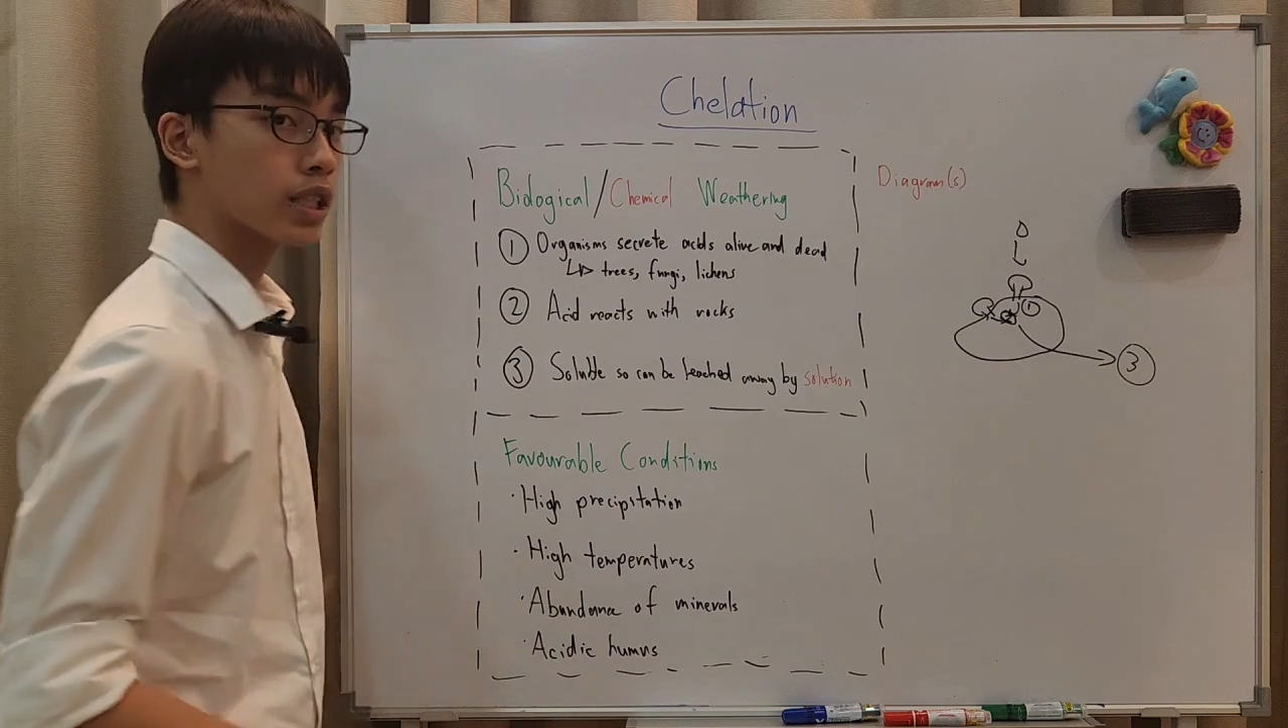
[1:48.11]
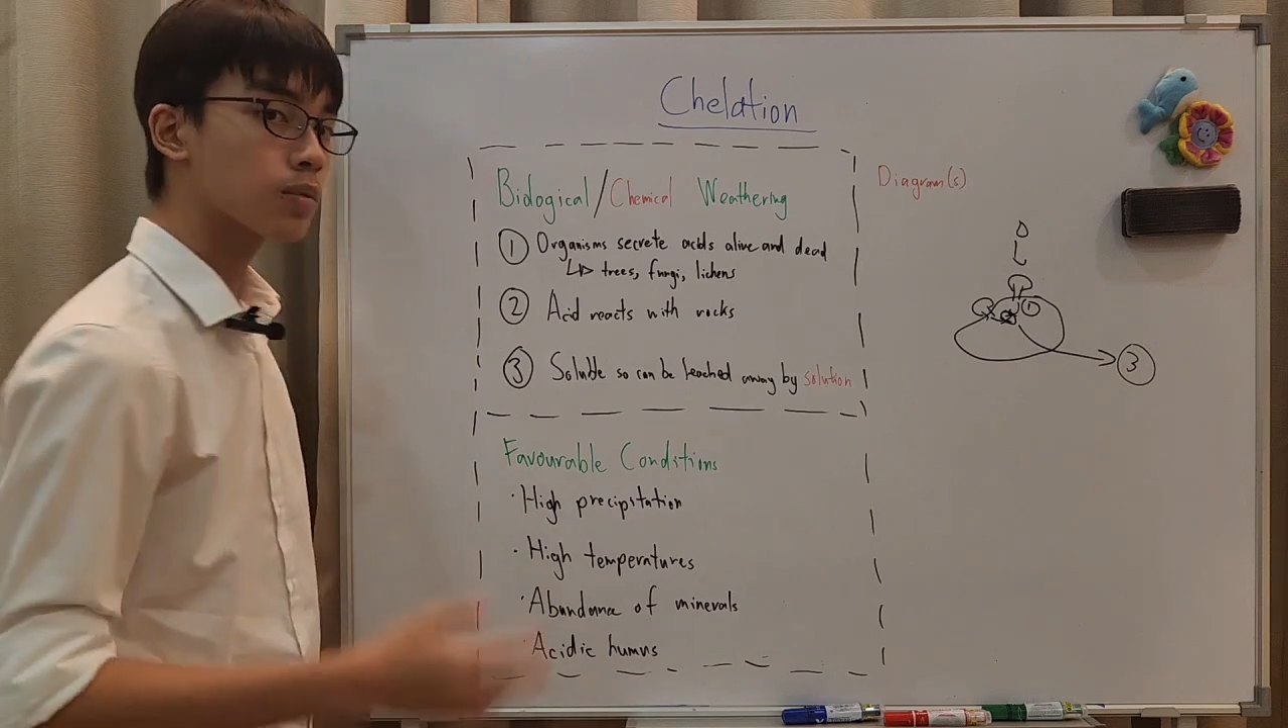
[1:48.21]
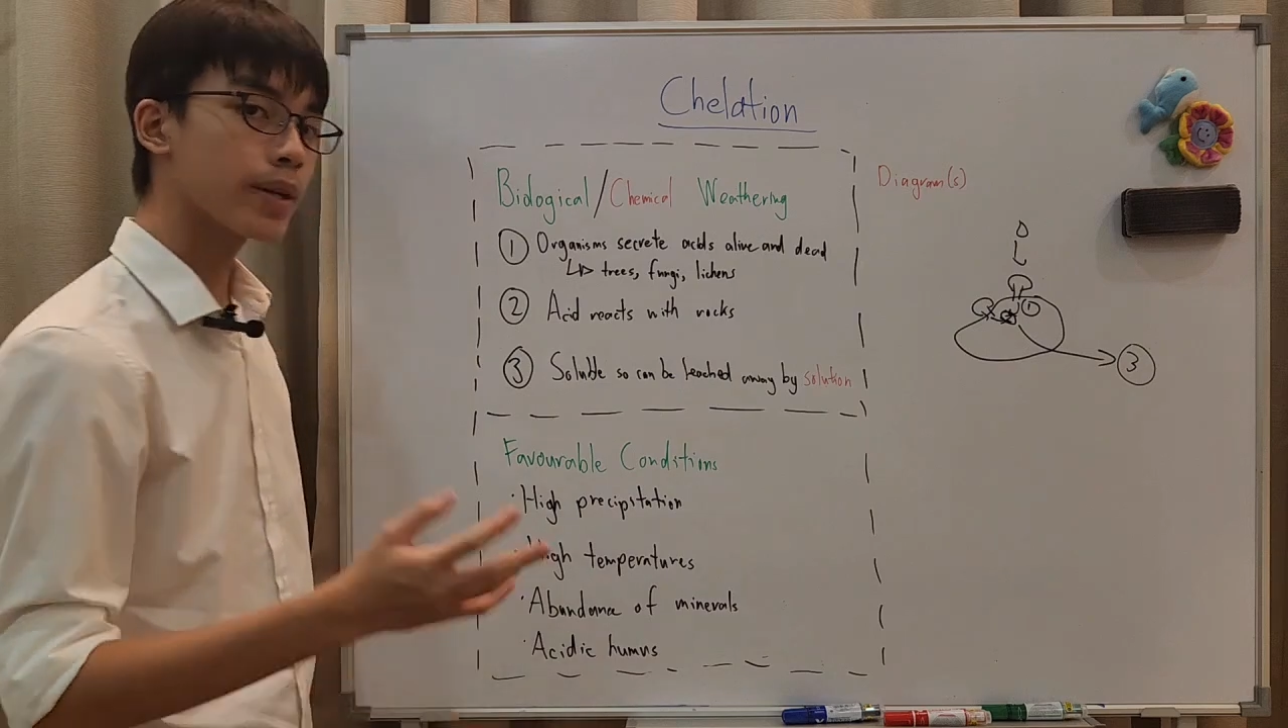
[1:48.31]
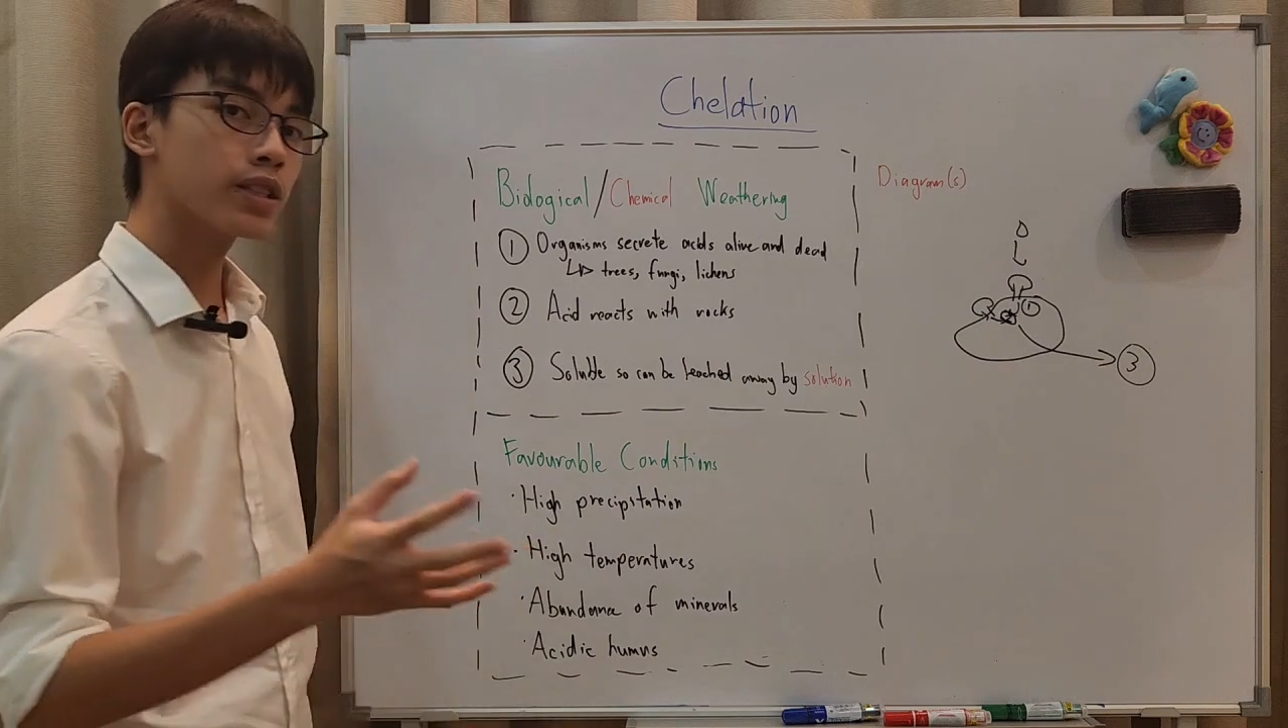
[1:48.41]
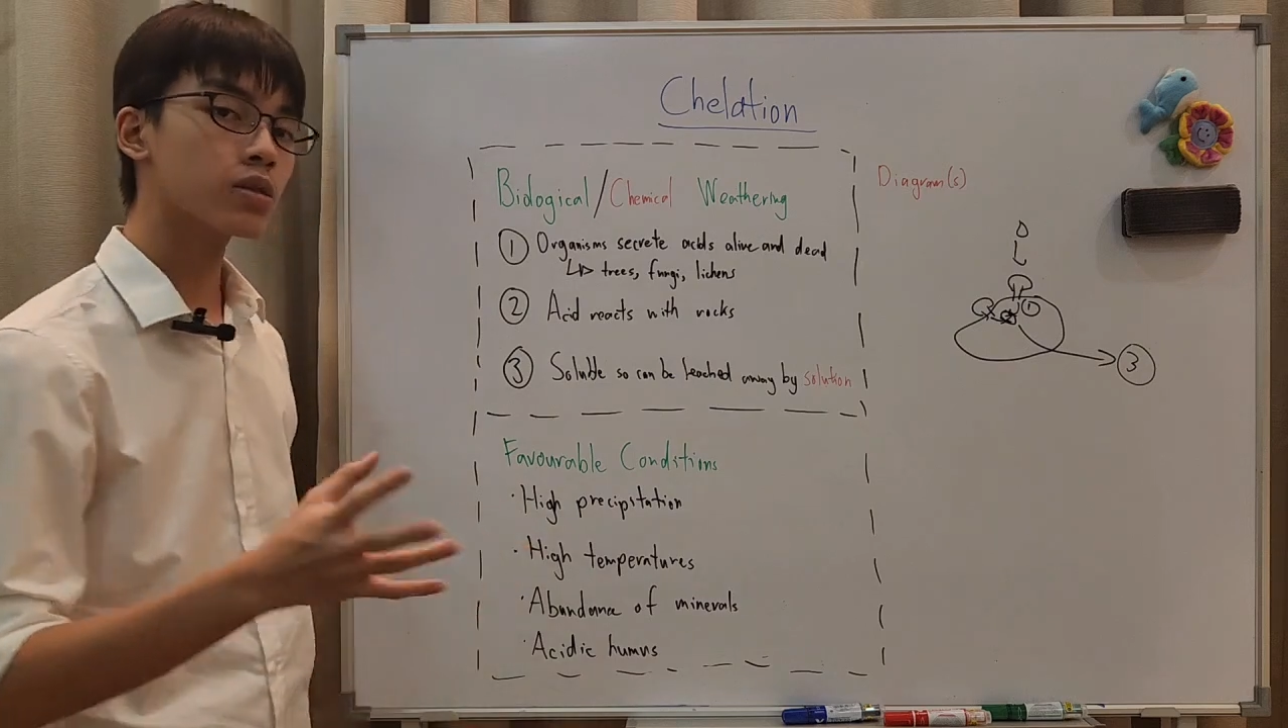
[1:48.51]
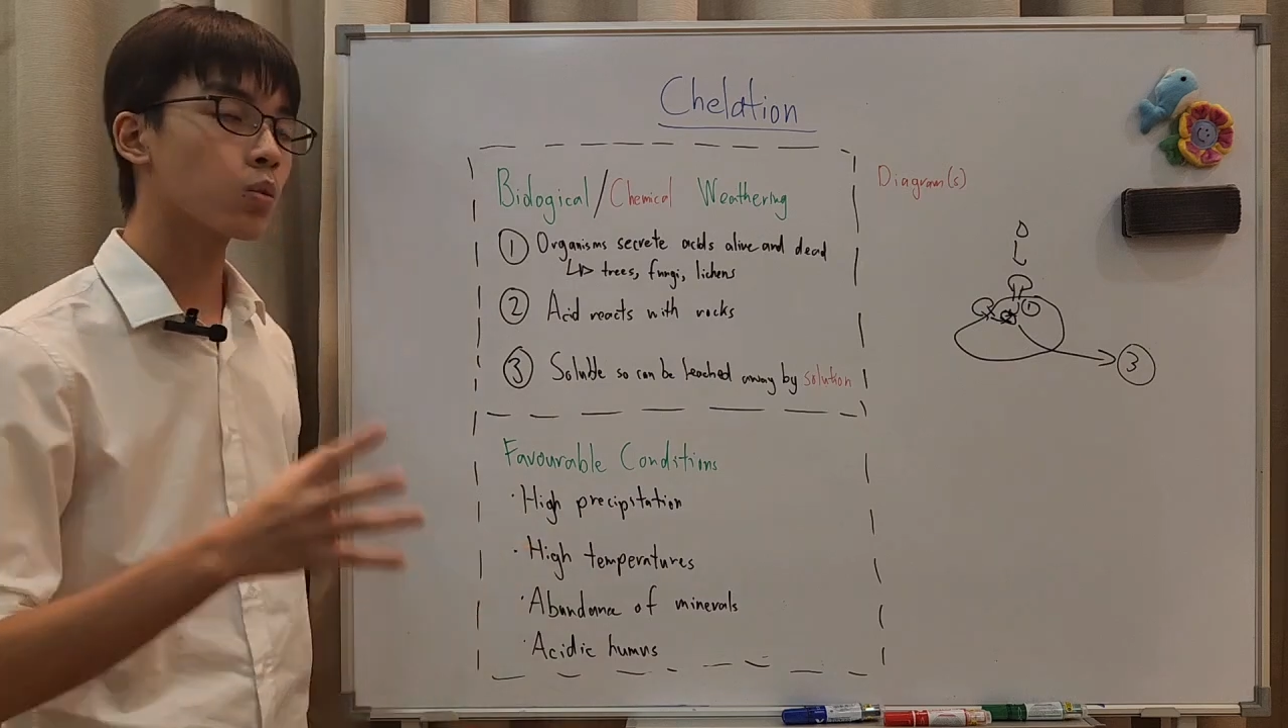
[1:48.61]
explains